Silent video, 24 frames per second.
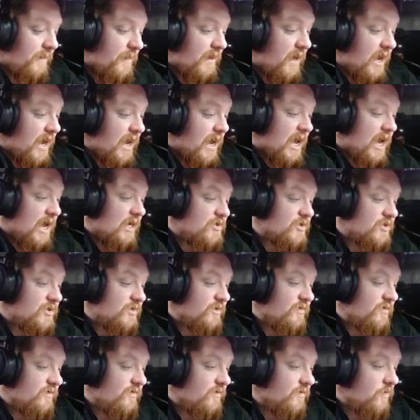I
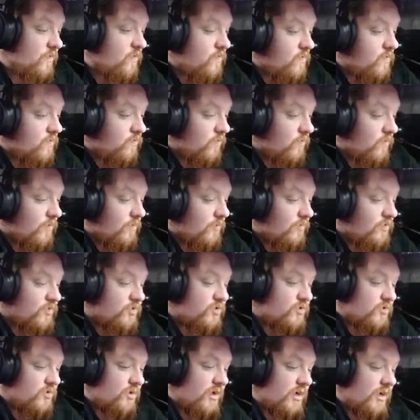actually ooh Royal
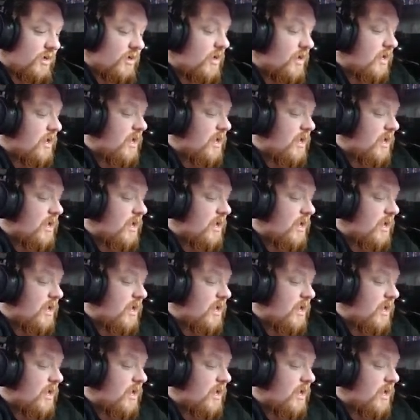Straight.